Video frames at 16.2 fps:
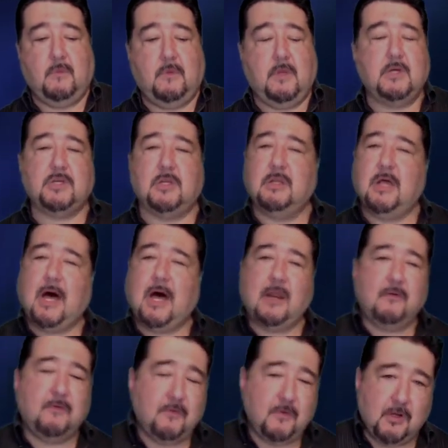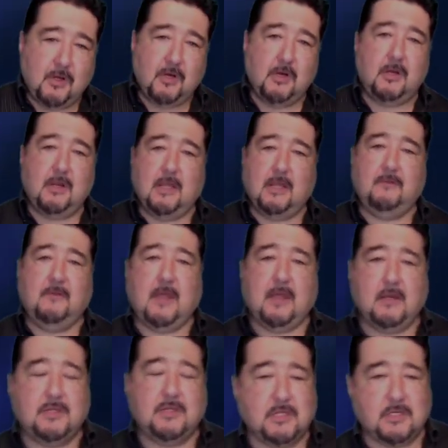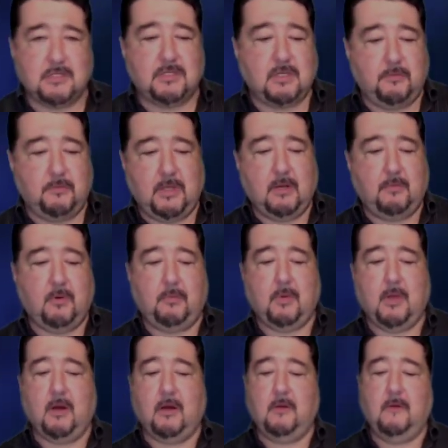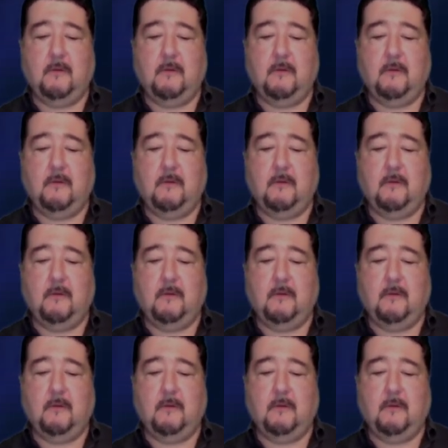There's a lot of good advantages to being prepared.